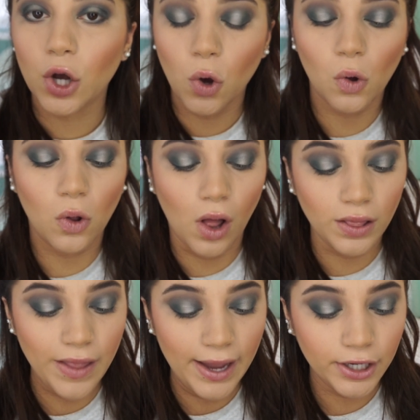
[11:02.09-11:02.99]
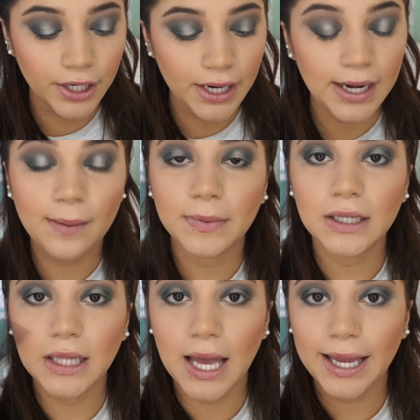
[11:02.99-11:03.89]
a kohl liner and I'm
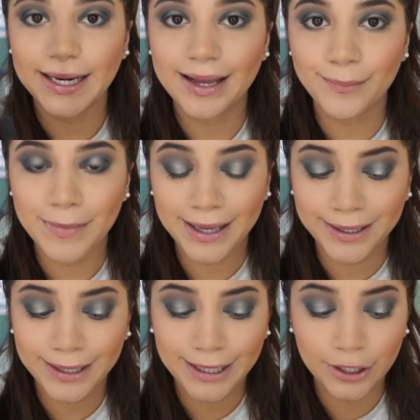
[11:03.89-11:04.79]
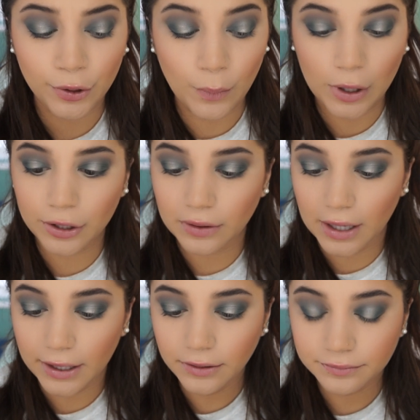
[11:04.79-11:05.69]
gonna line my inner
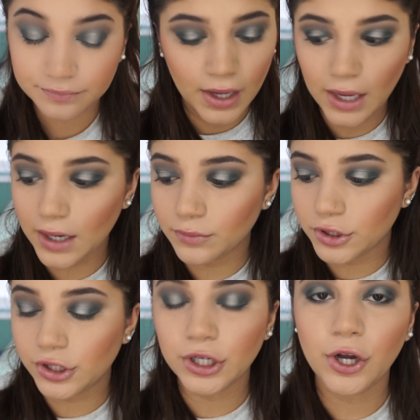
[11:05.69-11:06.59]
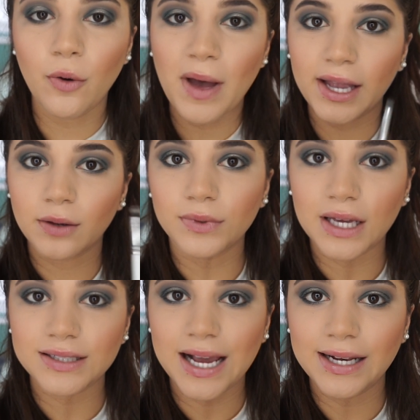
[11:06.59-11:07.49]
waterline. And I'm just gonna go back in with
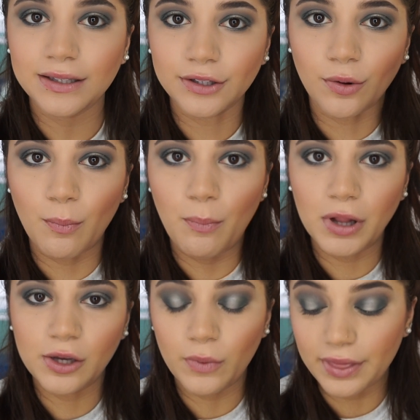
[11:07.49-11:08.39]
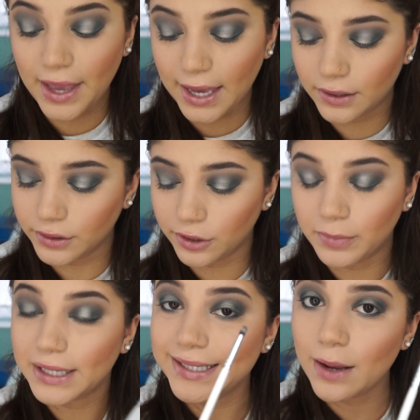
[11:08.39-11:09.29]
that tiny little bullet one that had a
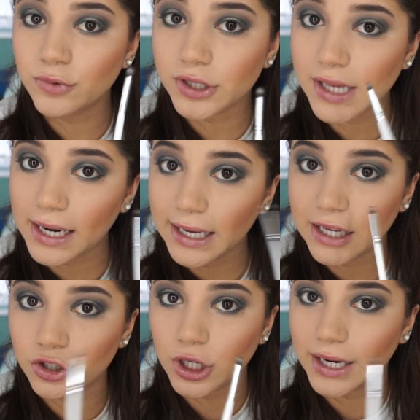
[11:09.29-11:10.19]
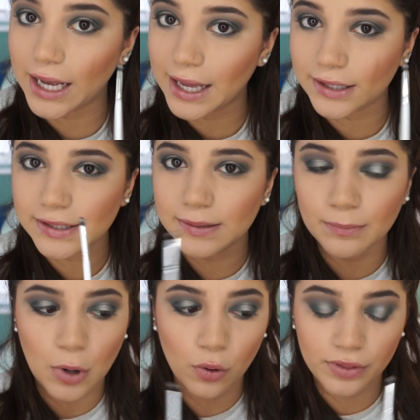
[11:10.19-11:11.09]
little bit of Temptress on it and try to kind of
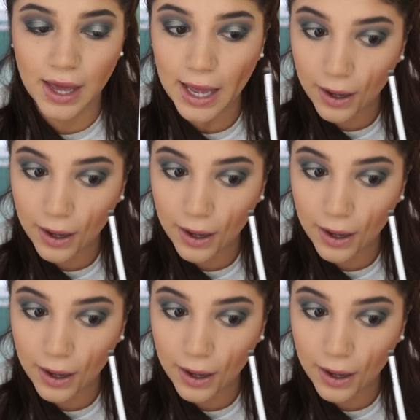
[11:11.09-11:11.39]
smoke that